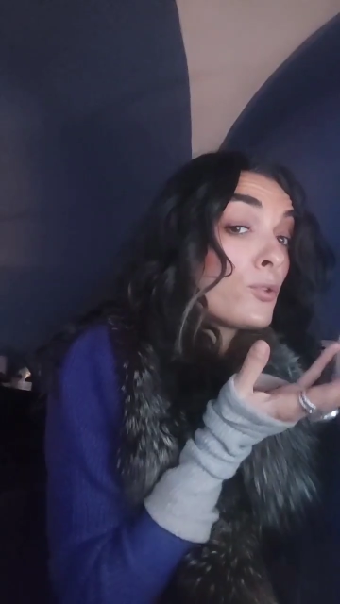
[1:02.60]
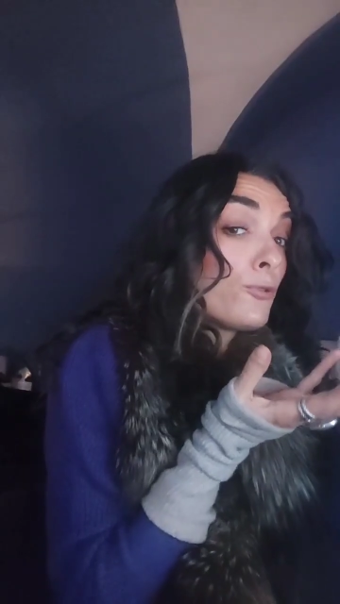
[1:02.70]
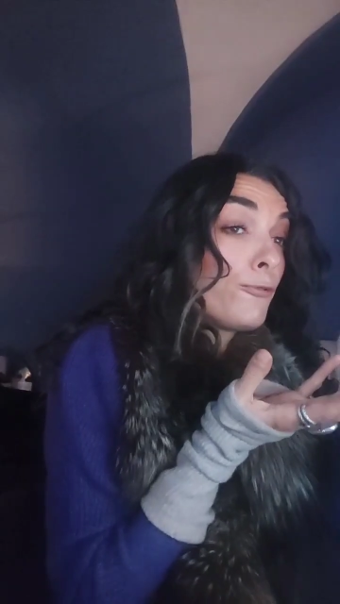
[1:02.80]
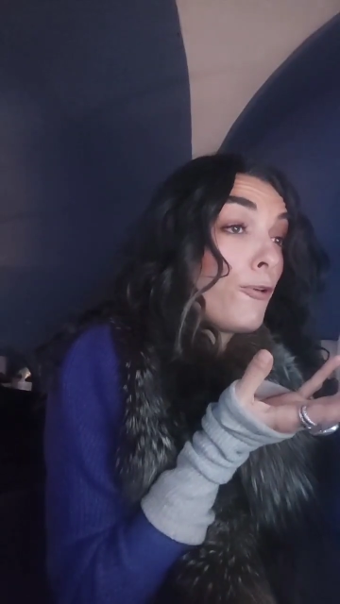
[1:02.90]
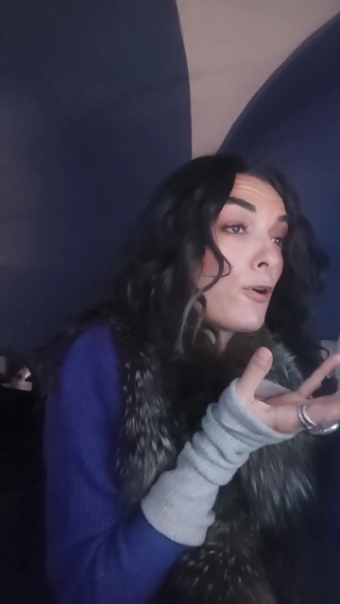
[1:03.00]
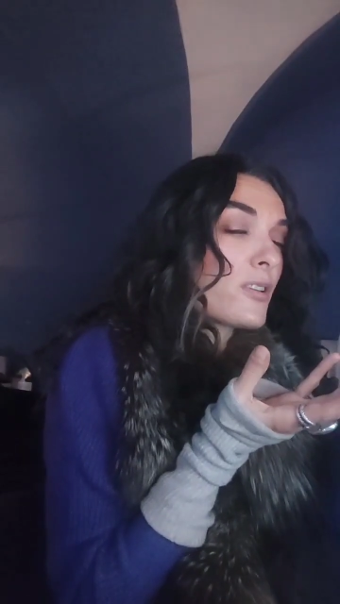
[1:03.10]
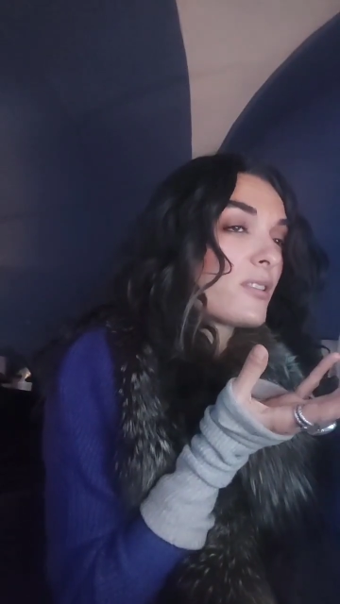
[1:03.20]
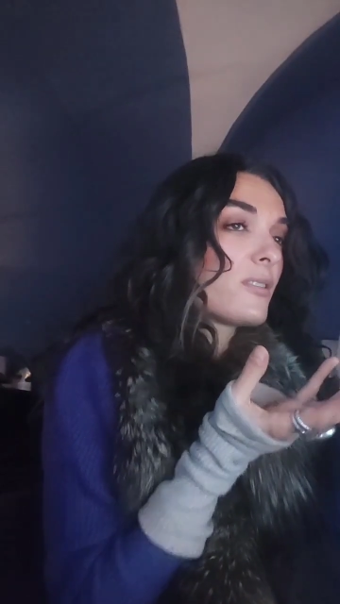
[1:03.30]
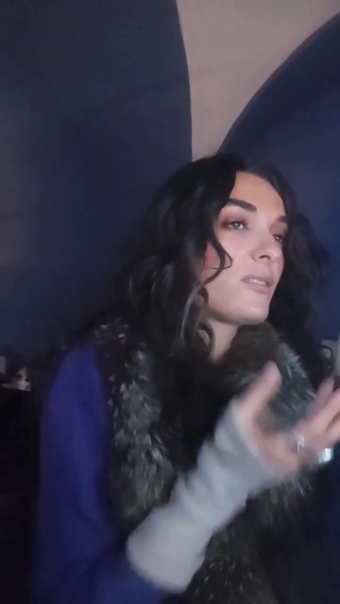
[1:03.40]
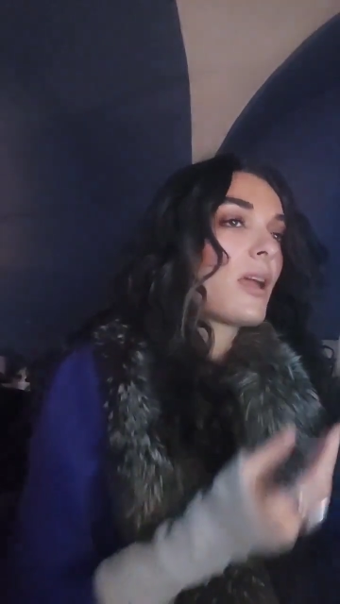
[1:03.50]
to force
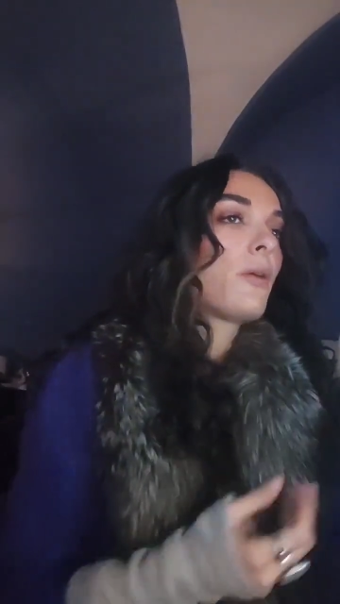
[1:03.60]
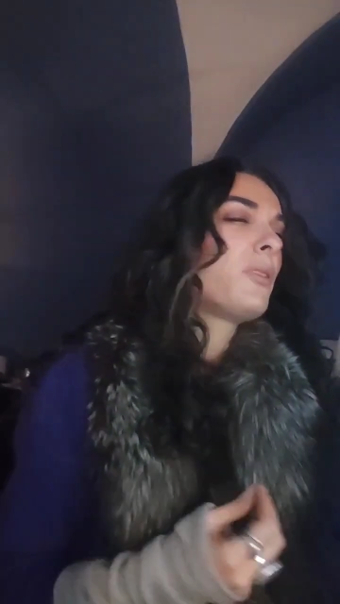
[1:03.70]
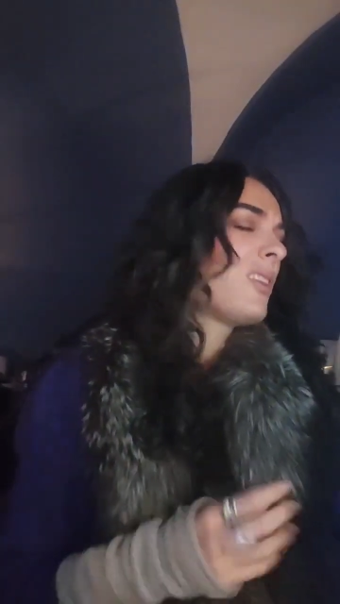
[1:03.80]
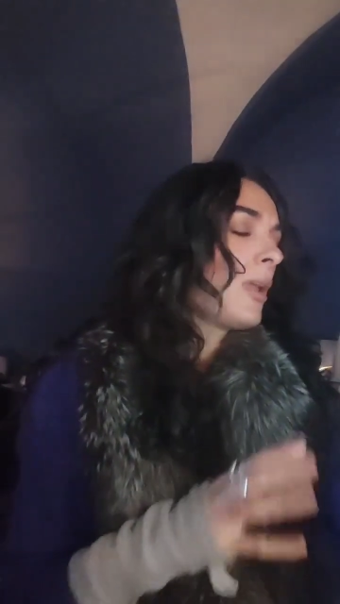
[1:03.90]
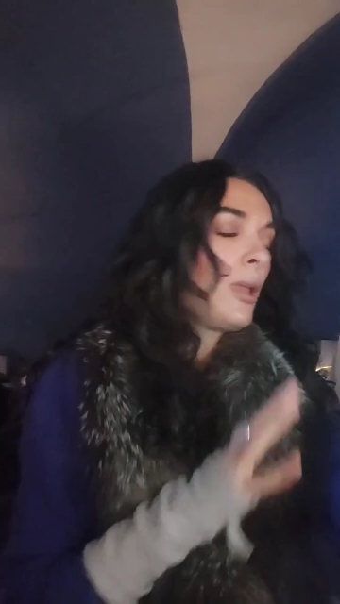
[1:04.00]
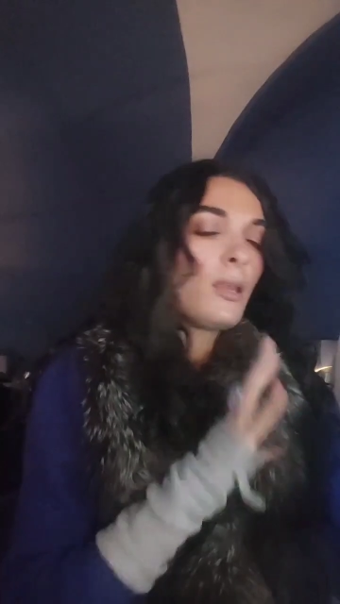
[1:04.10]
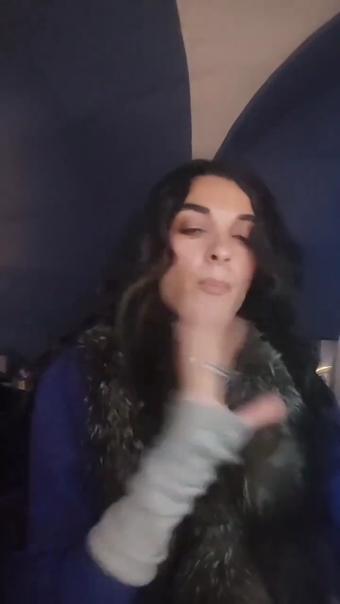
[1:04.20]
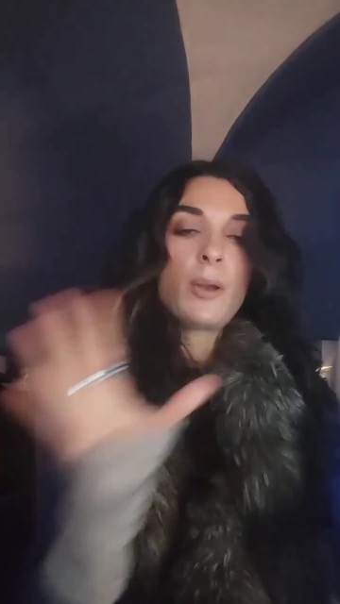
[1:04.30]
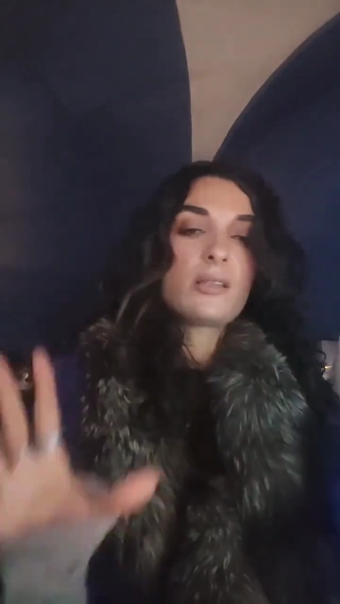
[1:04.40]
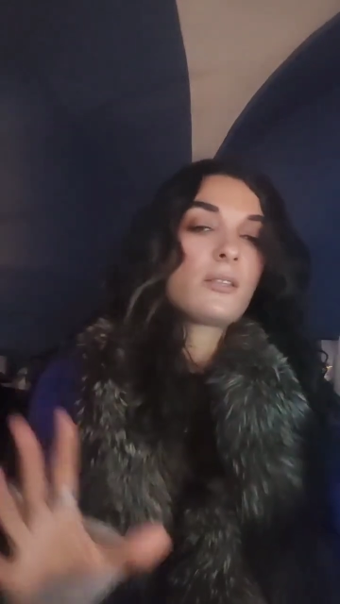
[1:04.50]
the sound in any
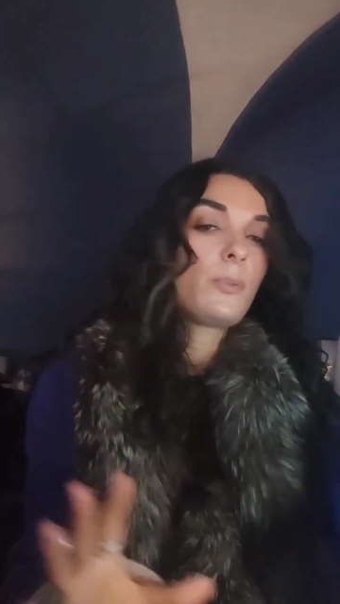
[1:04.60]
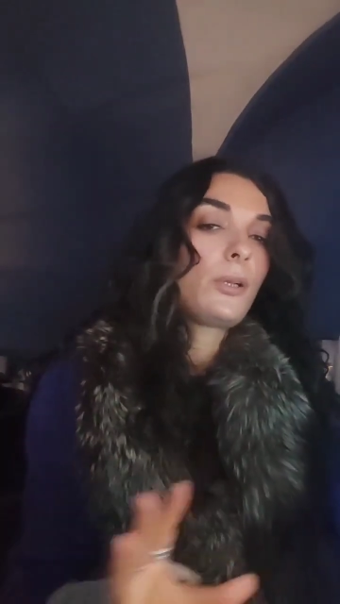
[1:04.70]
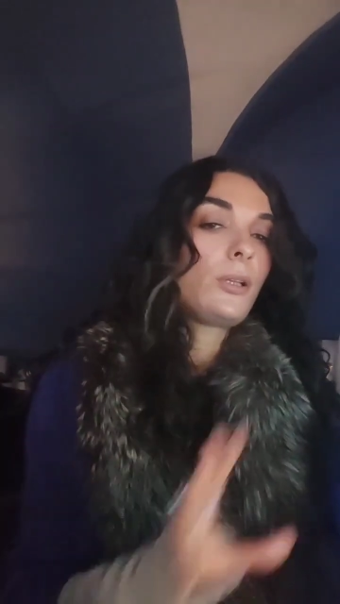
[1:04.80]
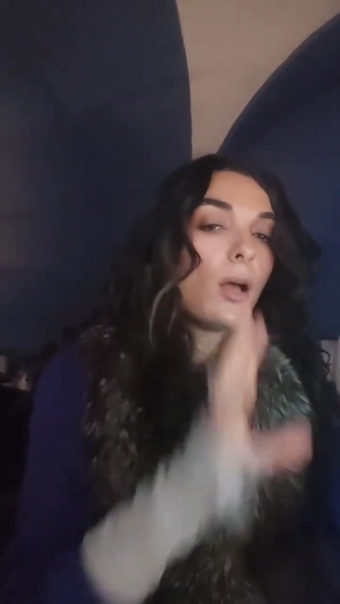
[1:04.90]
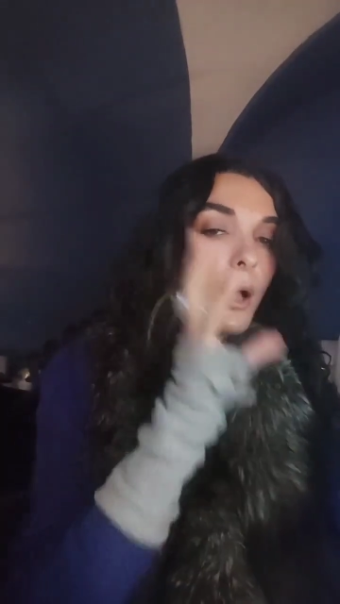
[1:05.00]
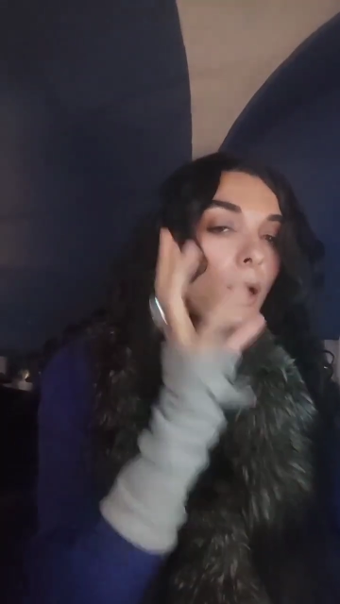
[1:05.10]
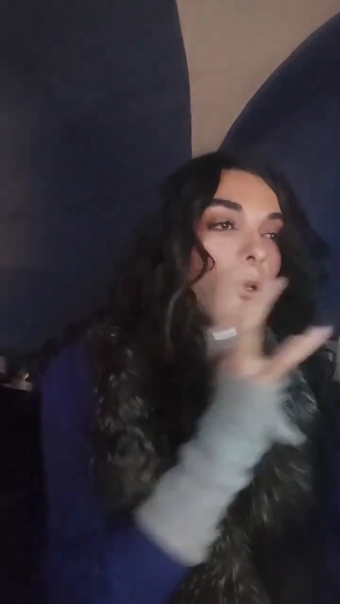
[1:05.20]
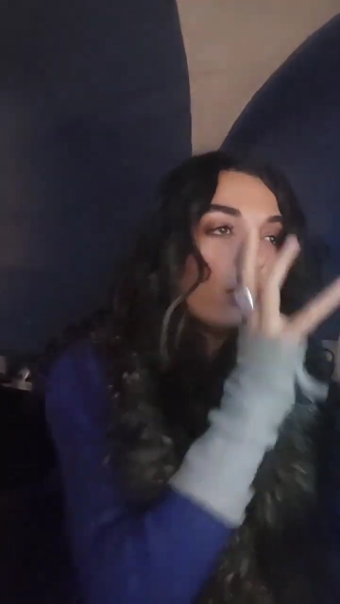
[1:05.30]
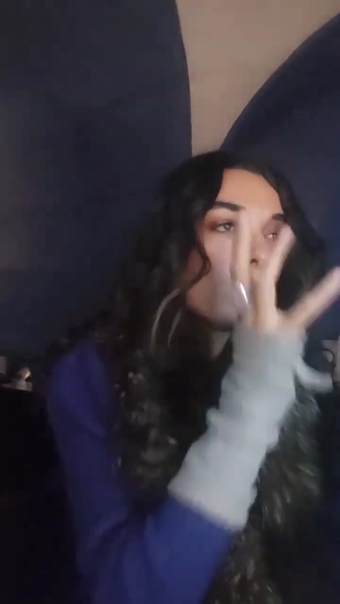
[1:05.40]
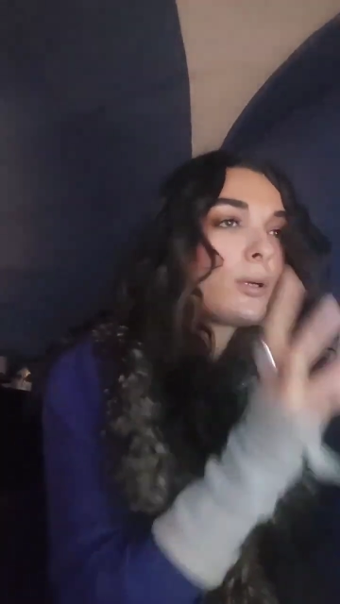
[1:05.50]
possible
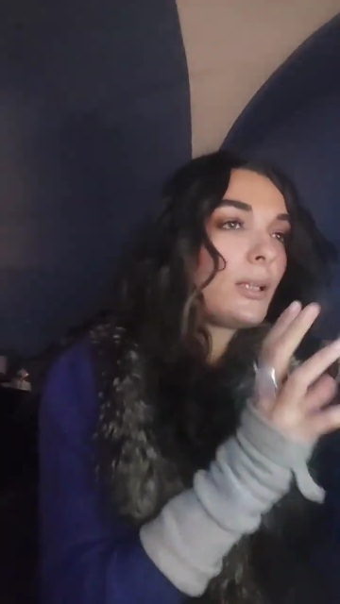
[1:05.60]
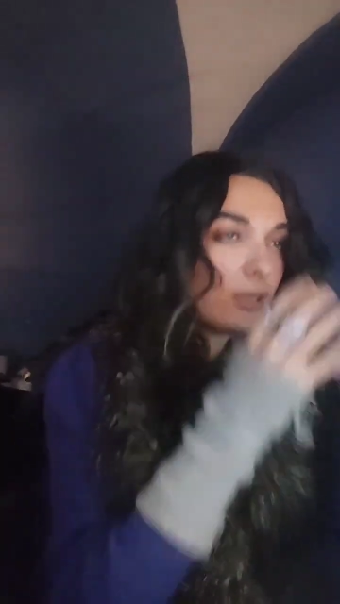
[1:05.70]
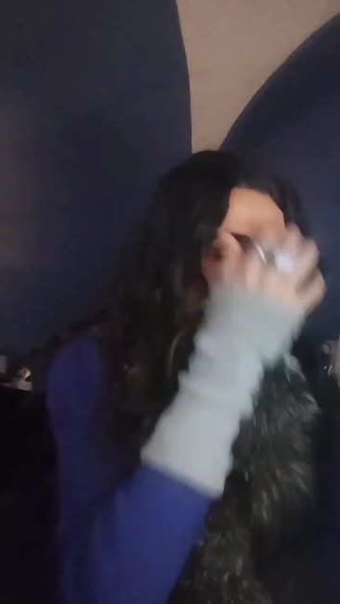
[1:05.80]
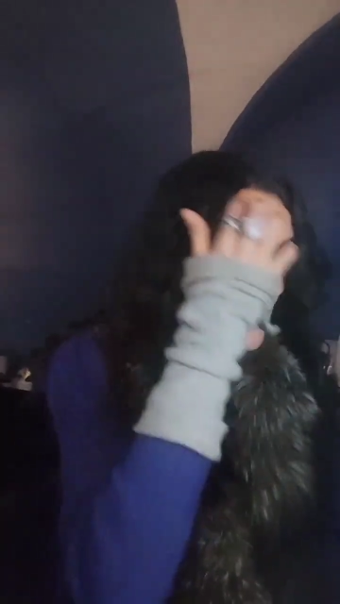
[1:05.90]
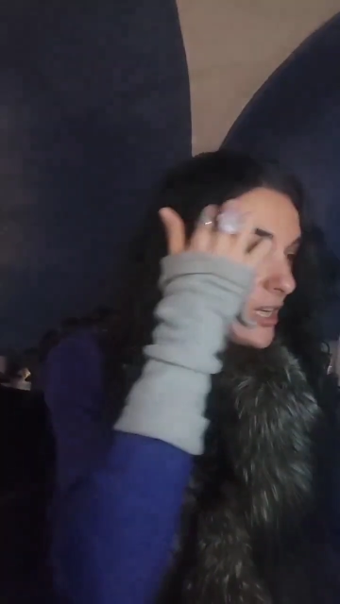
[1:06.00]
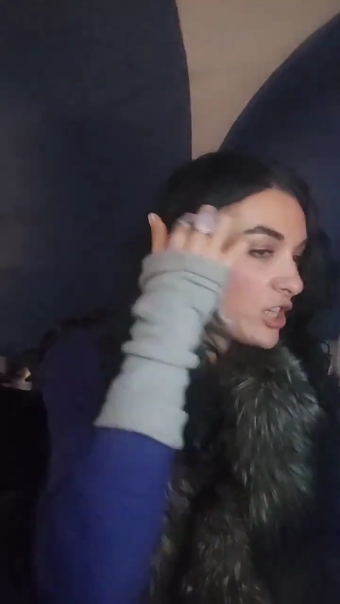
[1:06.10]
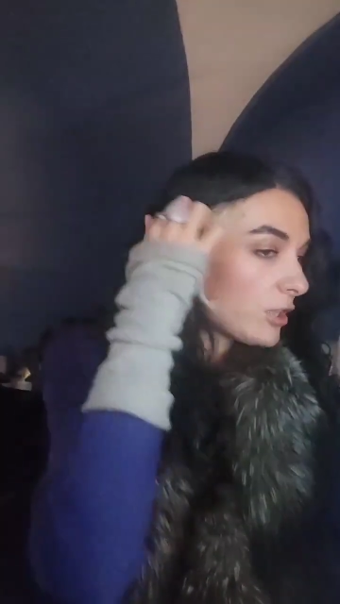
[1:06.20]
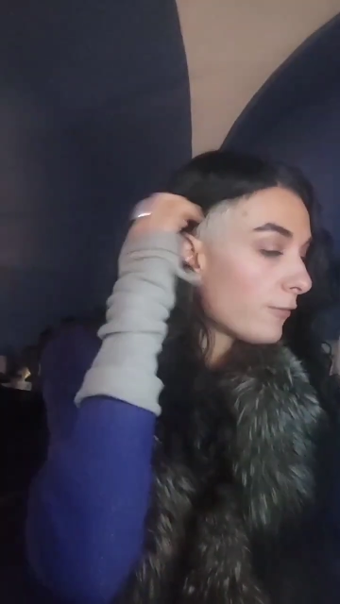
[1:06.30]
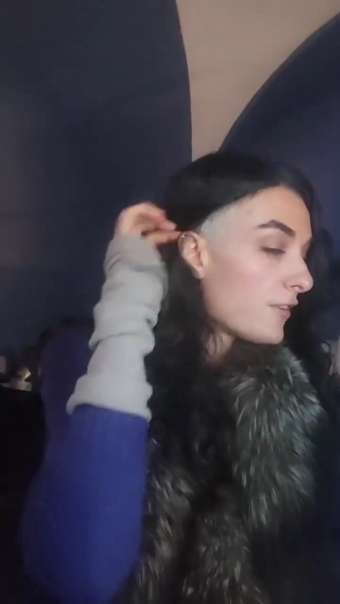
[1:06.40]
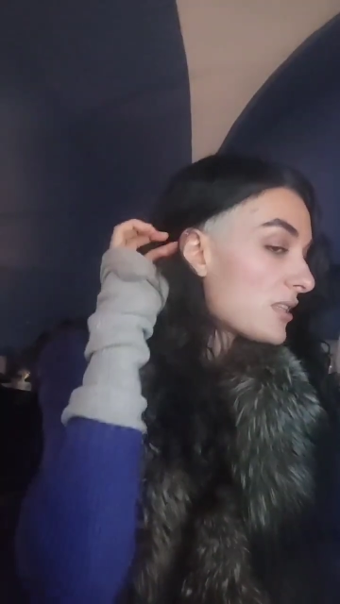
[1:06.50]
local,
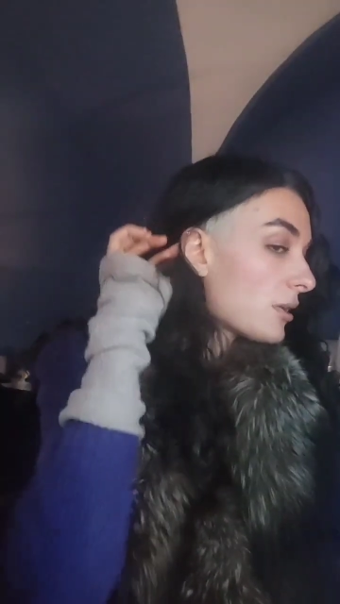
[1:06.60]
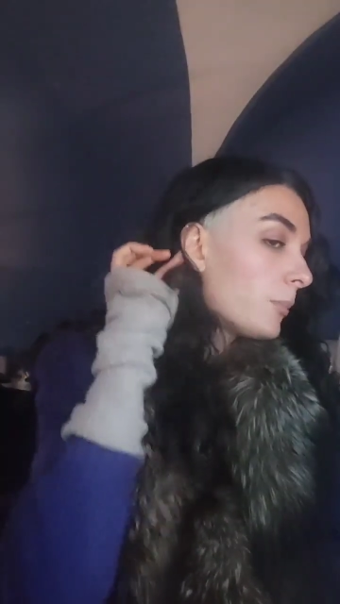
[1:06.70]
spatial, physical